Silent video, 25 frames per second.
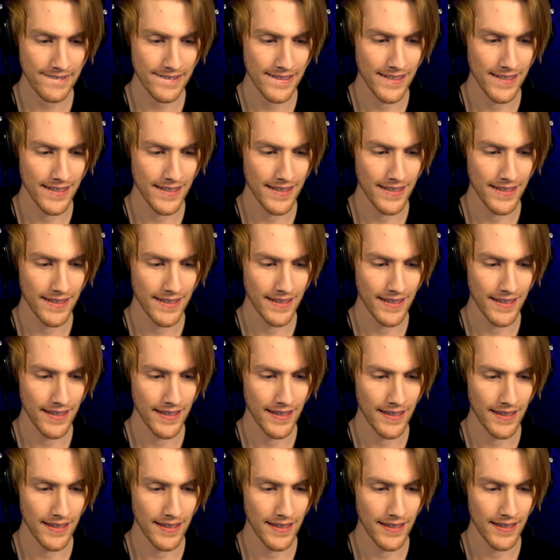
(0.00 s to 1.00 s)
oh, the yeah, guy yeah, on okay.
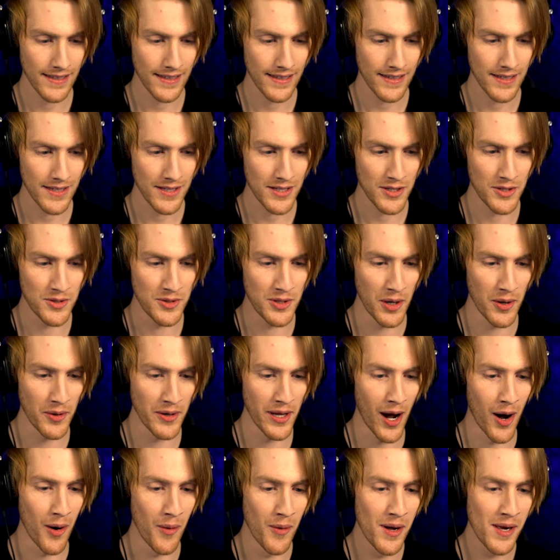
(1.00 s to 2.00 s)
Bryce. You oh. don't
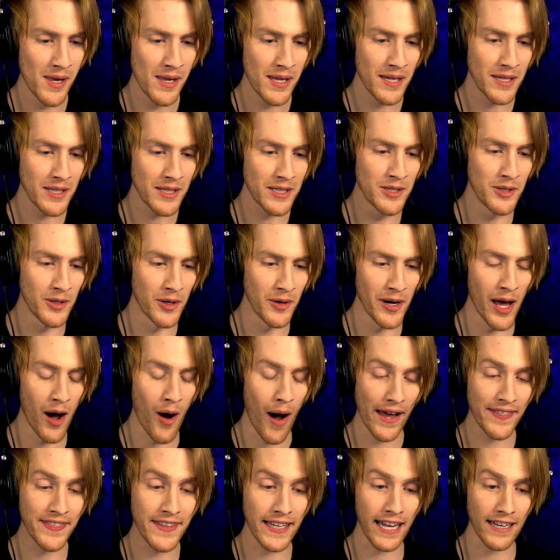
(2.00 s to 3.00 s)
know. Hey, Bryce. You don't know. I
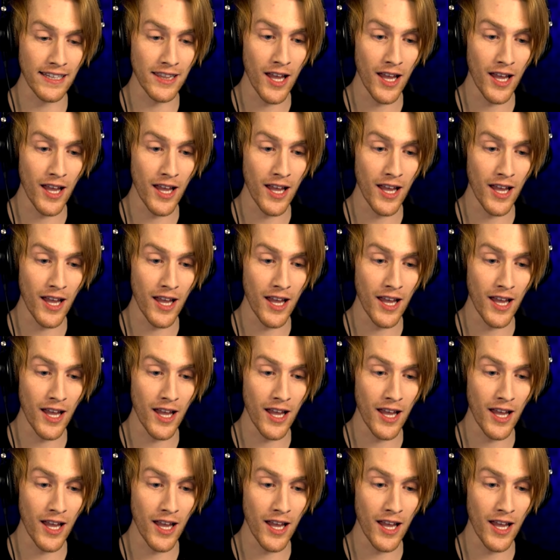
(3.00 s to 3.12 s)
think